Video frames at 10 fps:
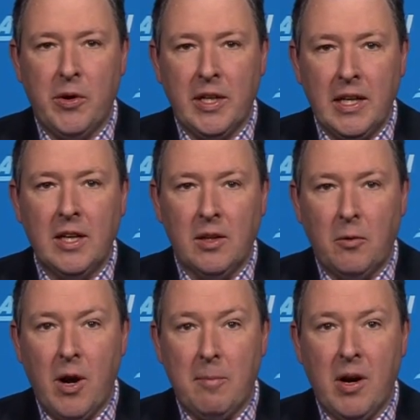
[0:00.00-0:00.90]
illegally,
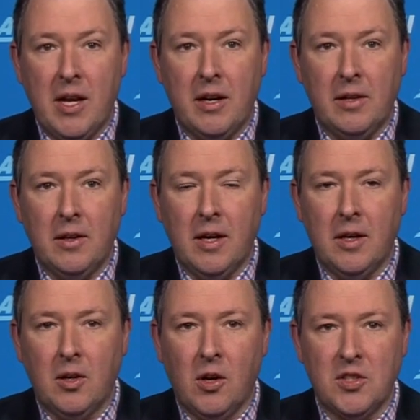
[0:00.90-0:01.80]
were
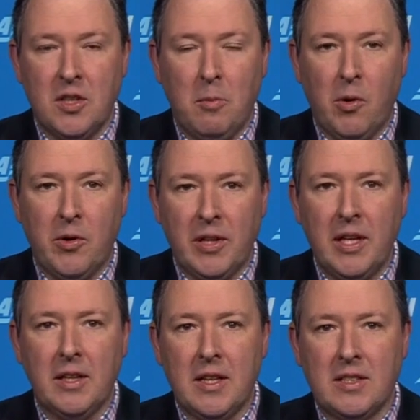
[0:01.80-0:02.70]
apprehended crossing the border
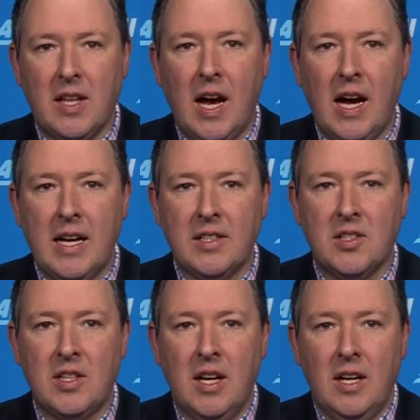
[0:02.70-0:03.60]
illegally. That's the
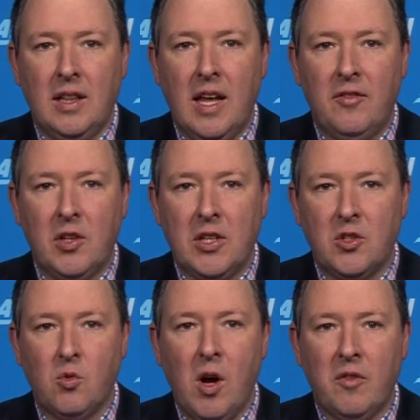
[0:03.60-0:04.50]
highest level in
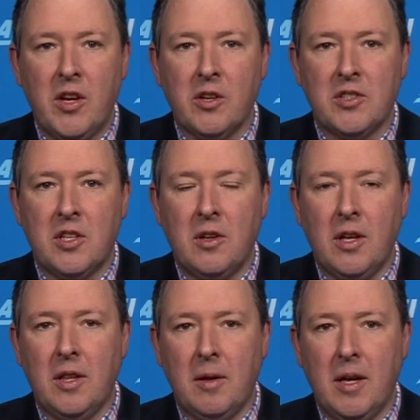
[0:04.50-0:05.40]
12 years. And
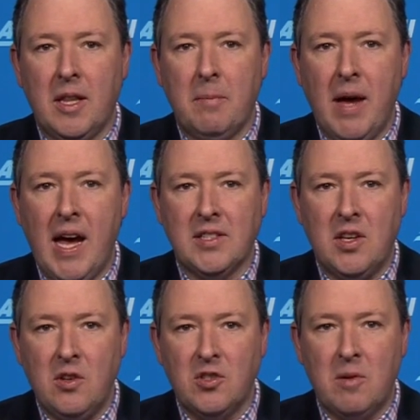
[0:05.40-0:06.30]
in the past, it
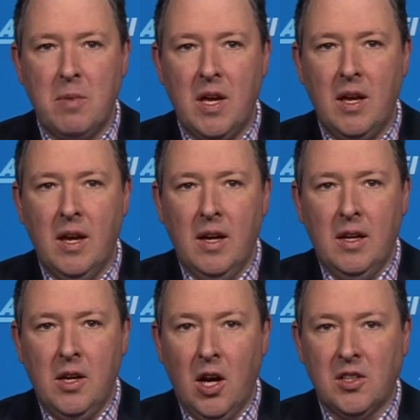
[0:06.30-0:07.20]
used to be
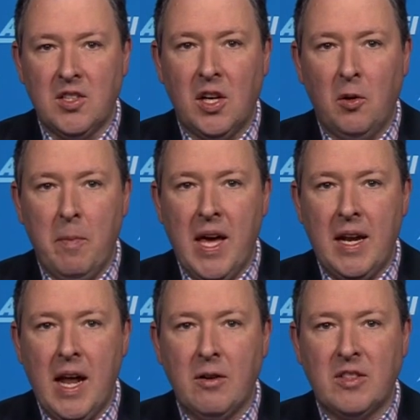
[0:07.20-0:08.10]
young single men.
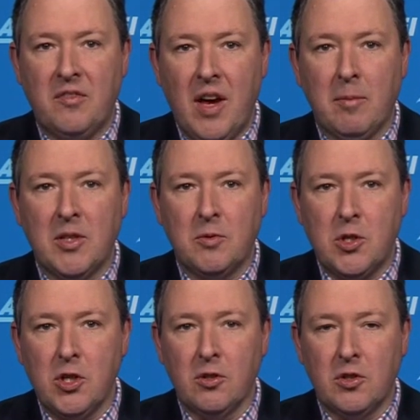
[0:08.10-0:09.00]
Now it's families with
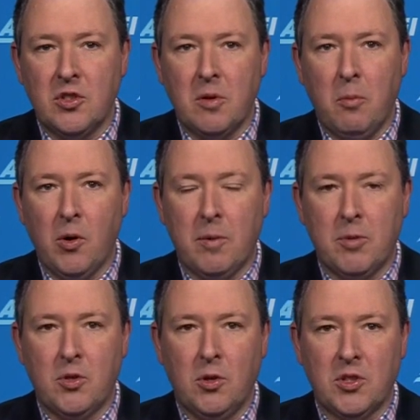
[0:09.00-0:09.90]
children. So the Border
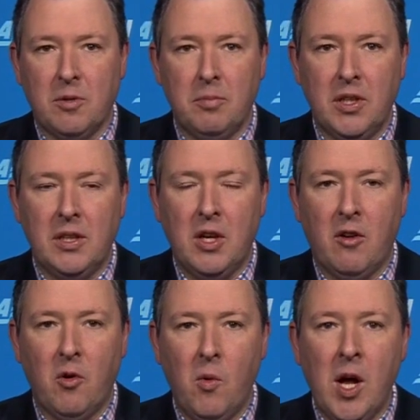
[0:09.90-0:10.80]
Patrol is completely
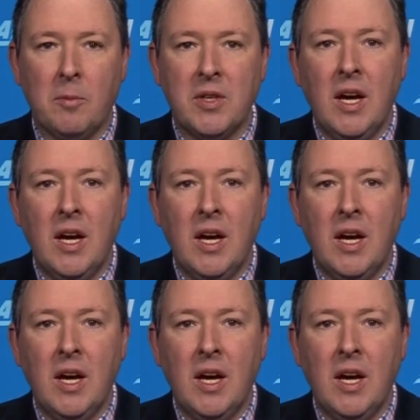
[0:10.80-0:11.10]
overwhelmed.